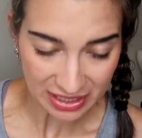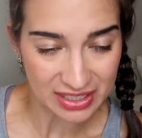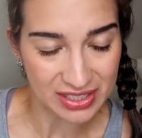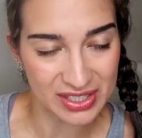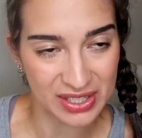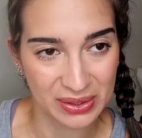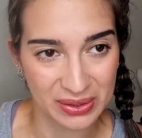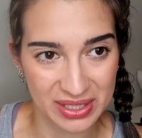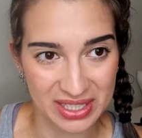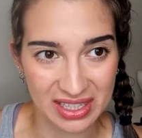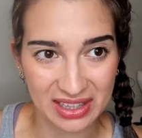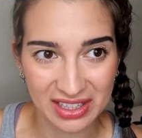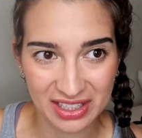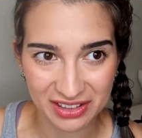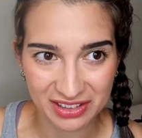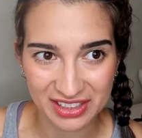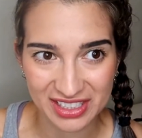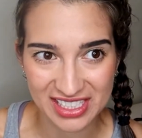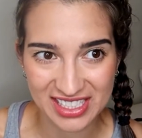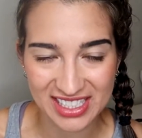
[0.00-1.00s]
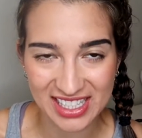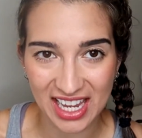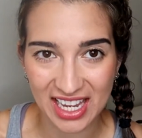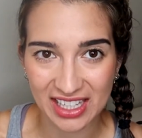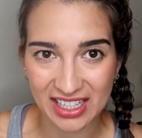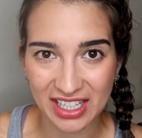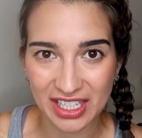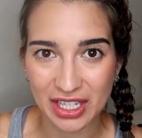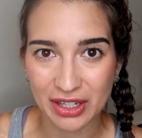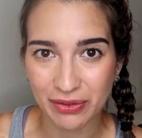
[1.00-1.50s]
So it's literally
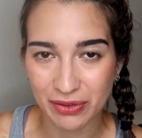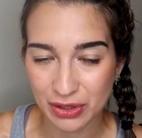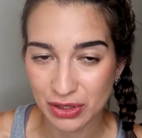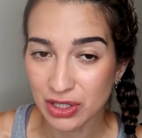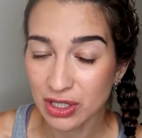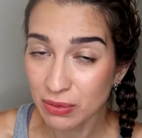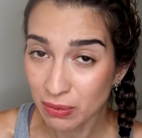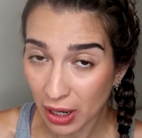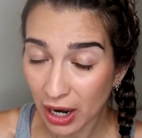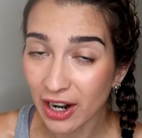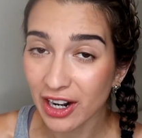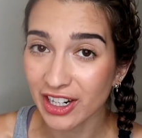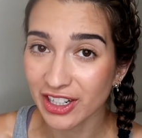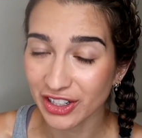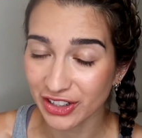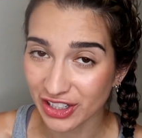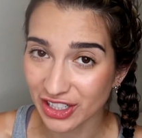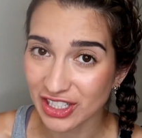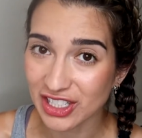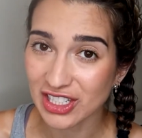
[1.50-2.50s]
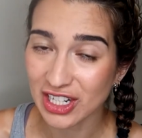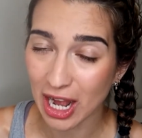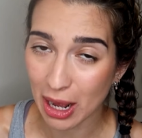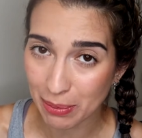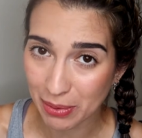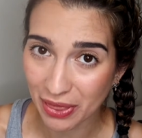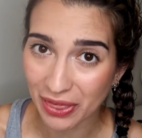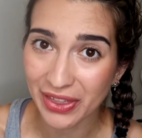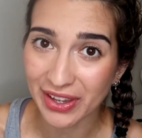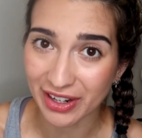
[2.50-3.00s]
saying, if you're smart, you're going to
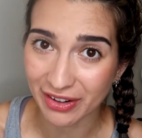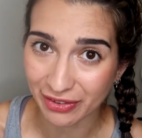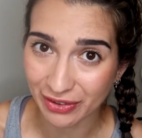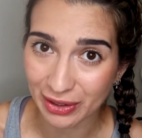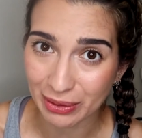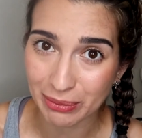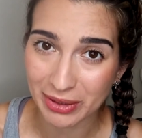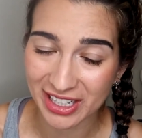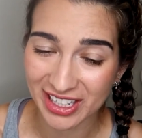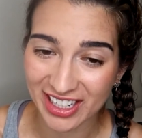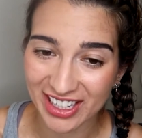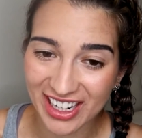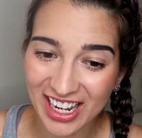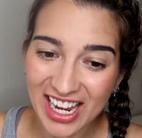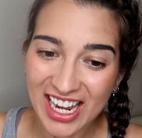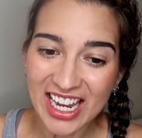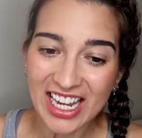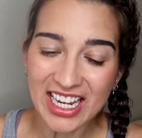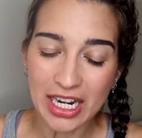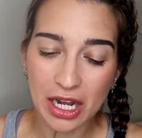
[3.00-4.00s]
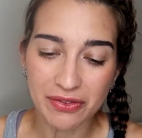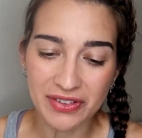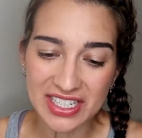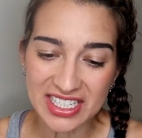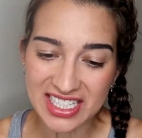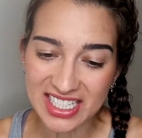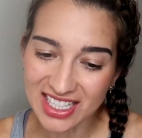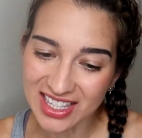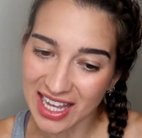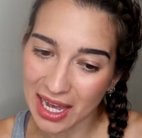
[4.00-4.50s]
stop and think for a minute. Now, if I
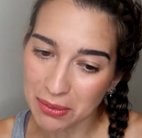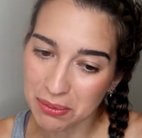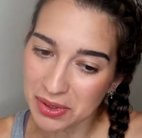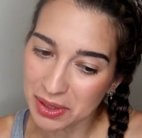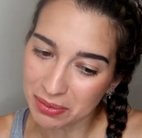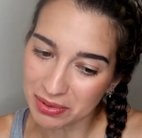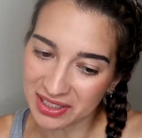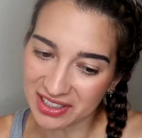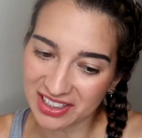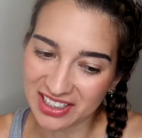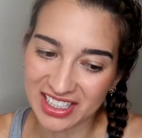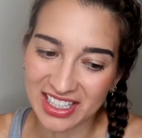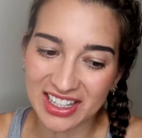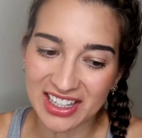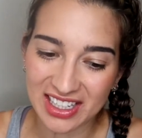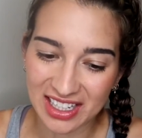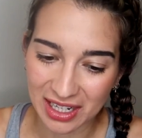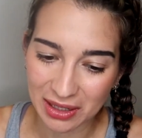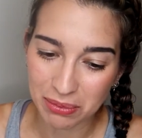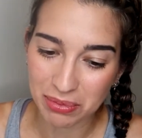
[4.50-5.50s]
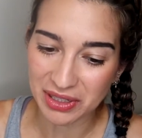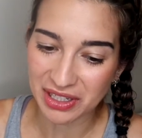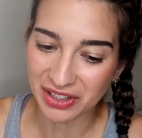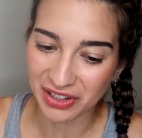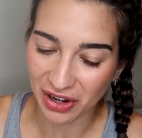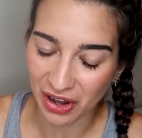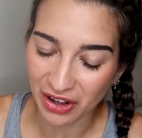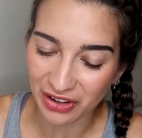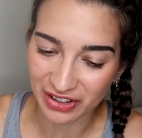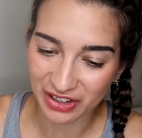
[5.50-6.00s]
did that biblically, then I'd be
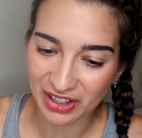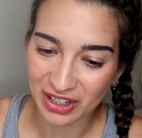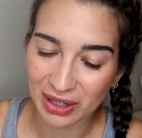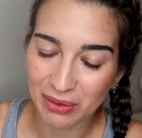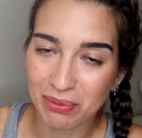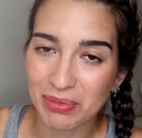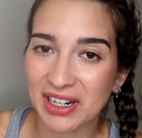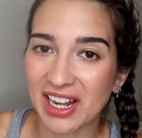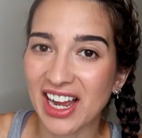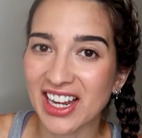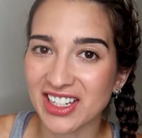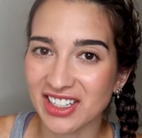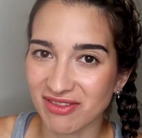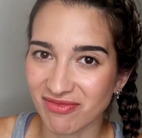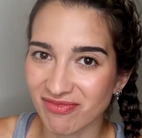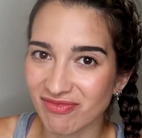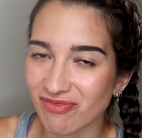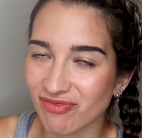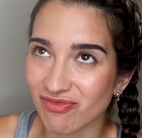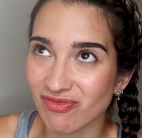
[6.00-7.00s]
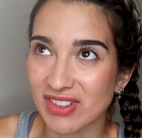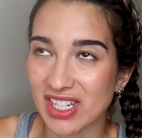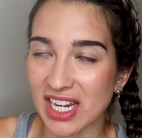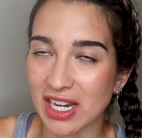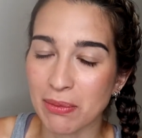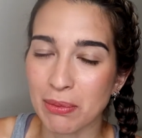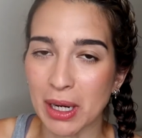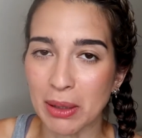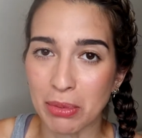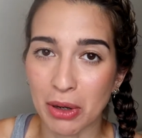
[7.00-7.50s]
all good. But I
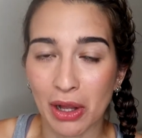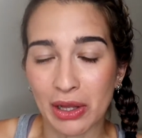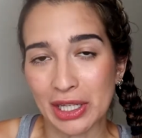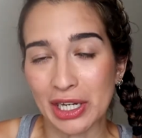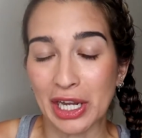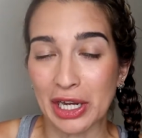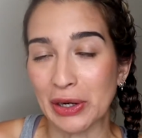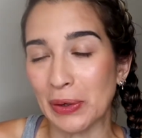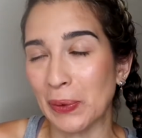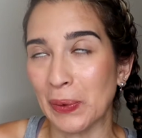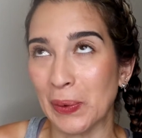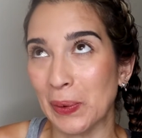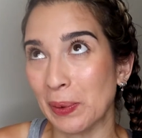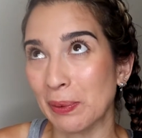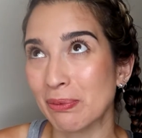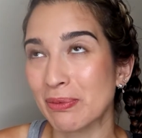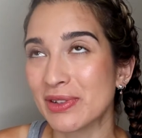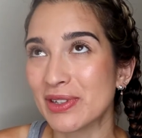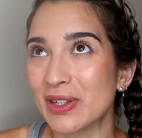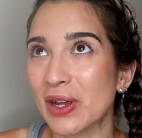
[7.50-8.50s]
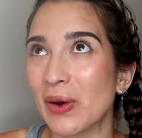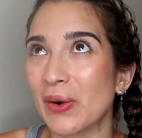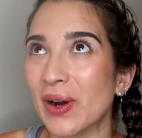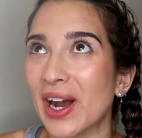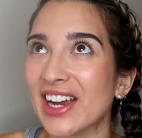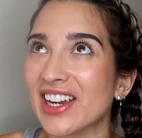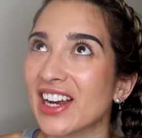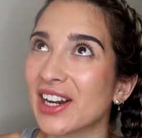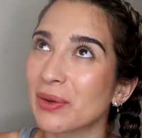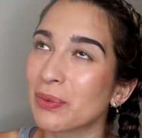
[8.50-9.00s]
take my ball and I go home. So
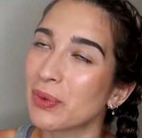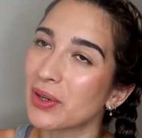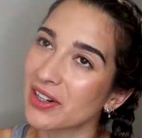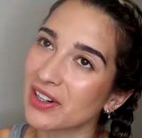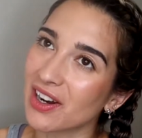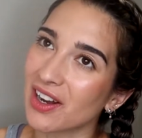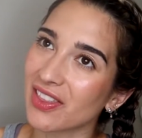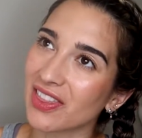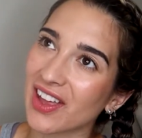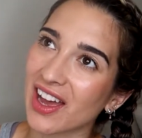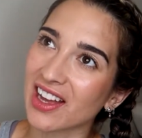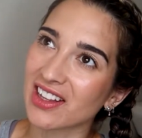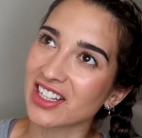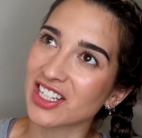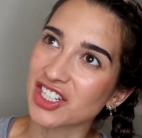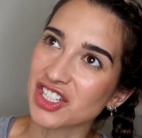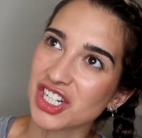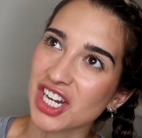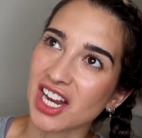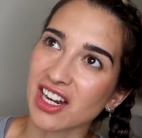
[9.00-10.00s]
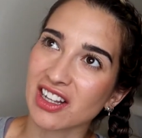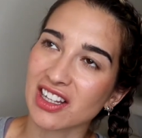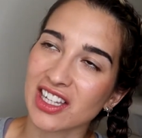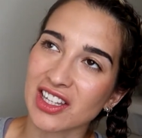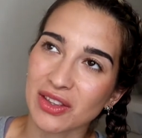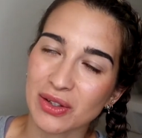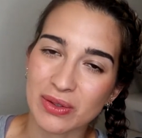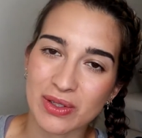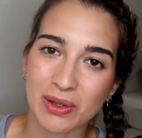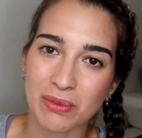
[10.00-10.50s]
I got to work on that,
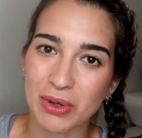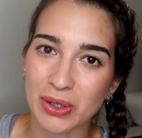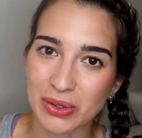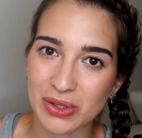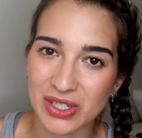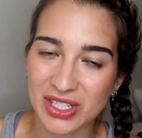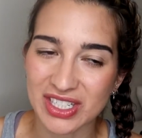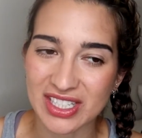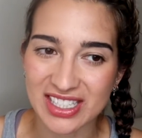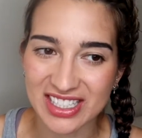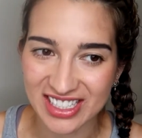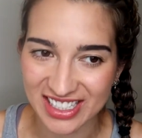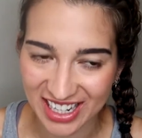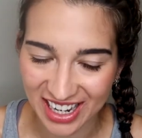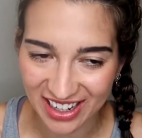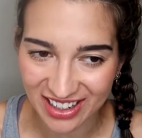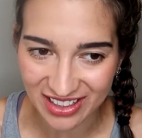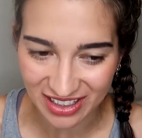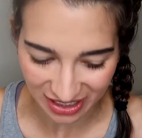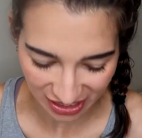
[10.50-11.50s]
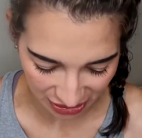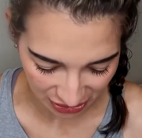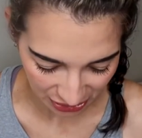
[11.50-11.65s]
channeling those emotions again.